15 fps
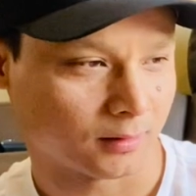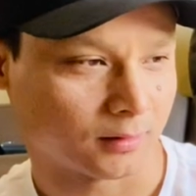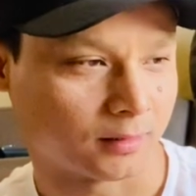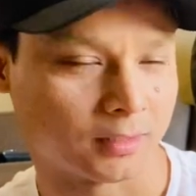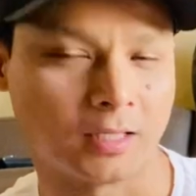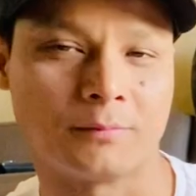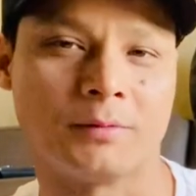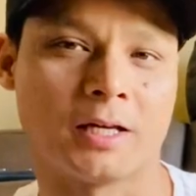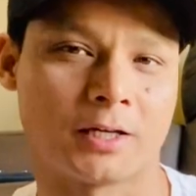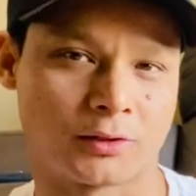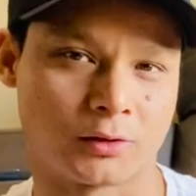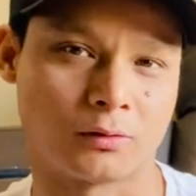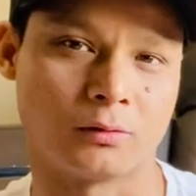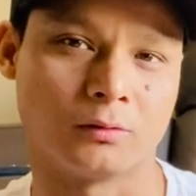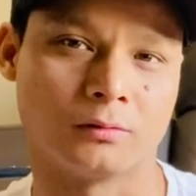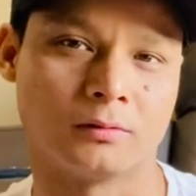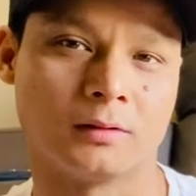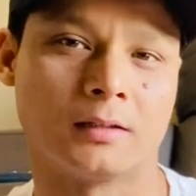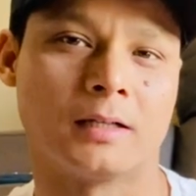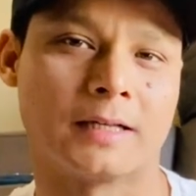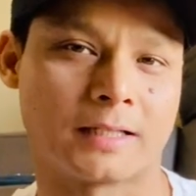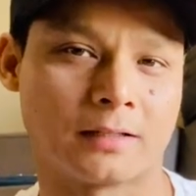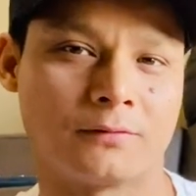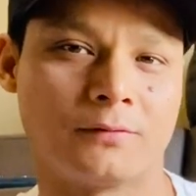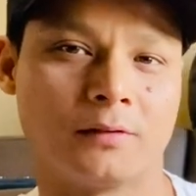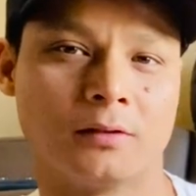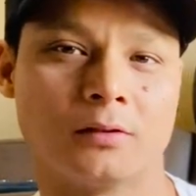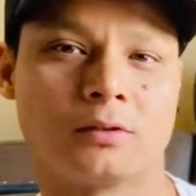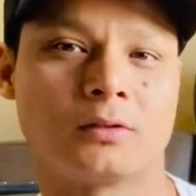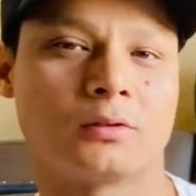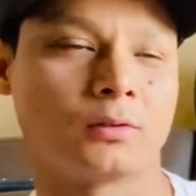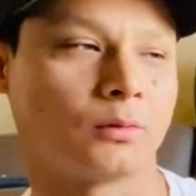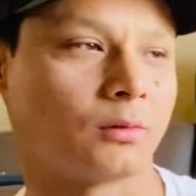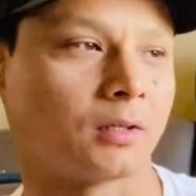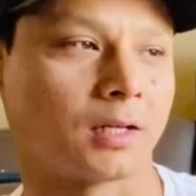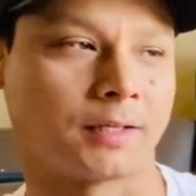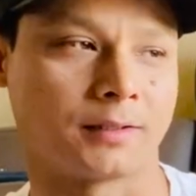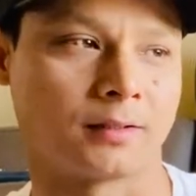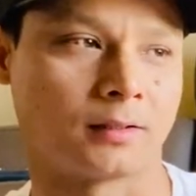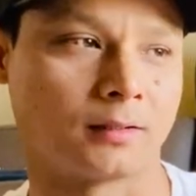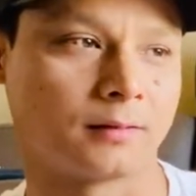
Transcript: heavy at all. I can feel so lighter.